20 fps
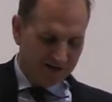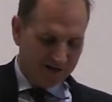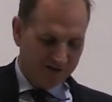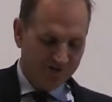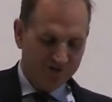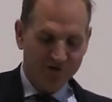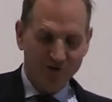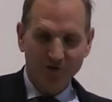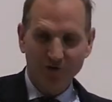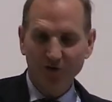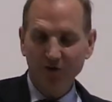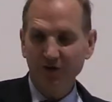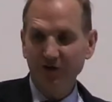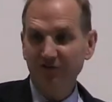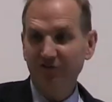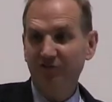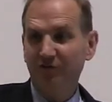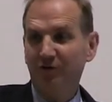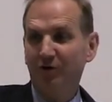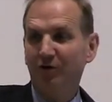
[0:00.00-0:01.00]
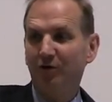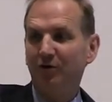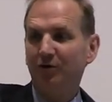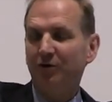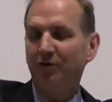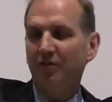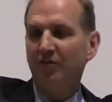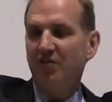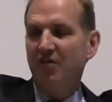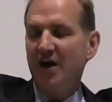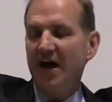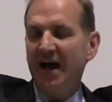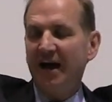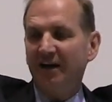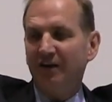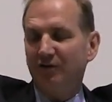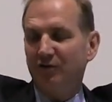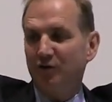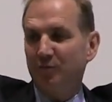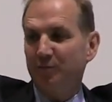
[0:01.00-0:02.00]
is going to hold
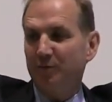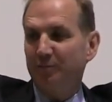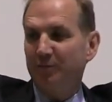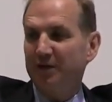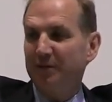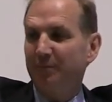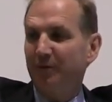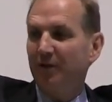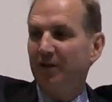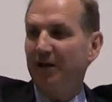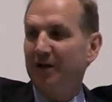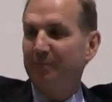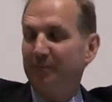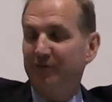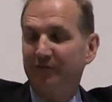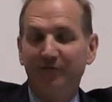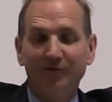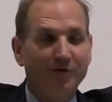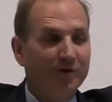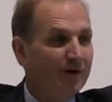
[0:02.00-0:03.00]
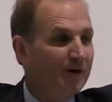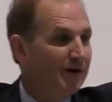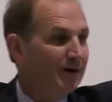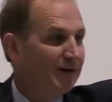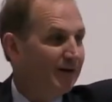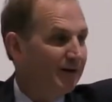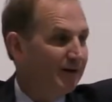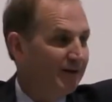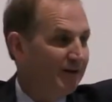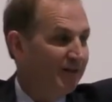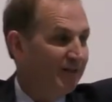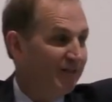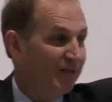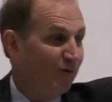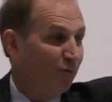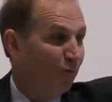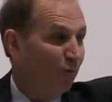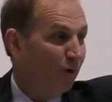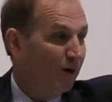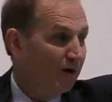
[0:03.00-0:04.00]
that group of people up before the
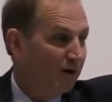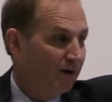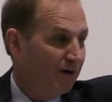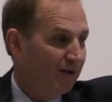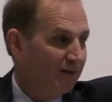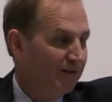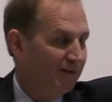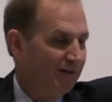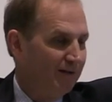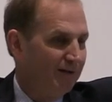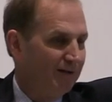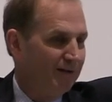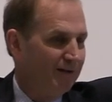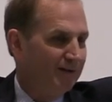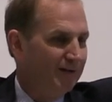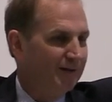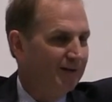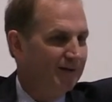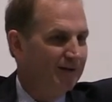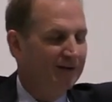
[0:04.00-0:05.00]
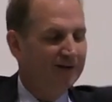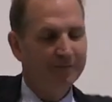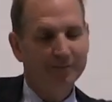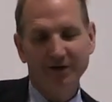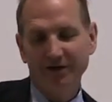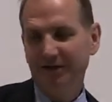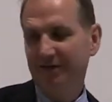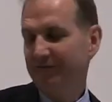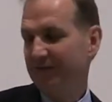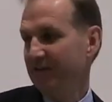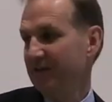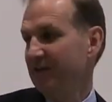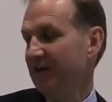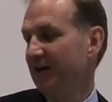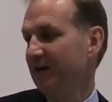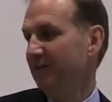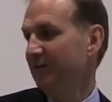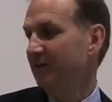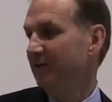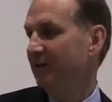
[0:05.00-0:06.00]
world, but even the
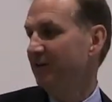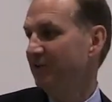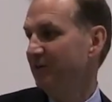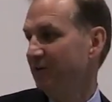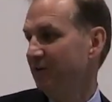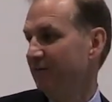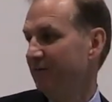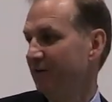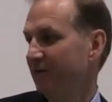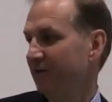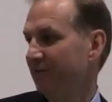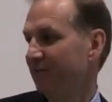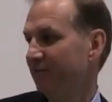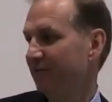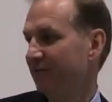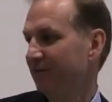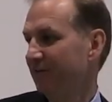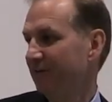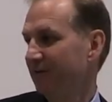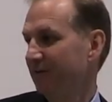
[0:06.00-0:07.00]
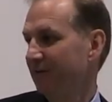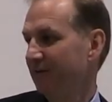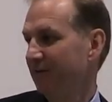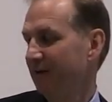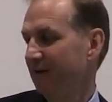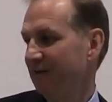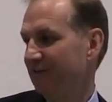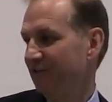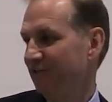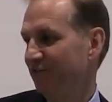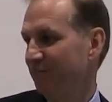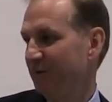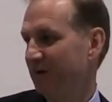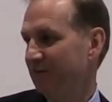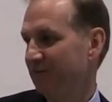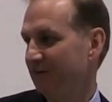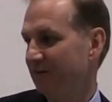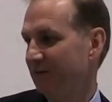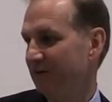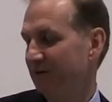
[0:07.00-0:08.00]
onlooking universe as a
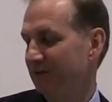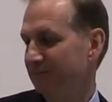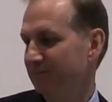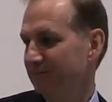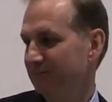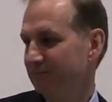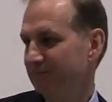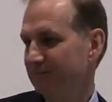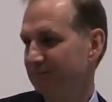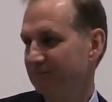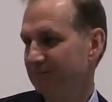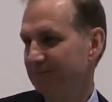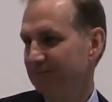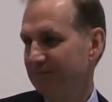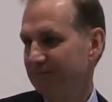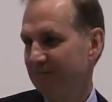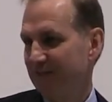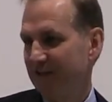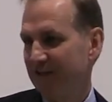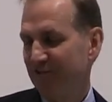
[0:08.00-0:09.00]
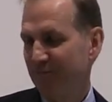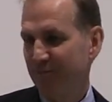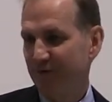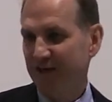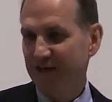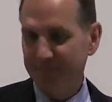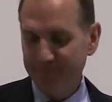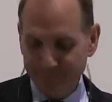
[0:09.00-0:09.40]
spectacle. Let's pray.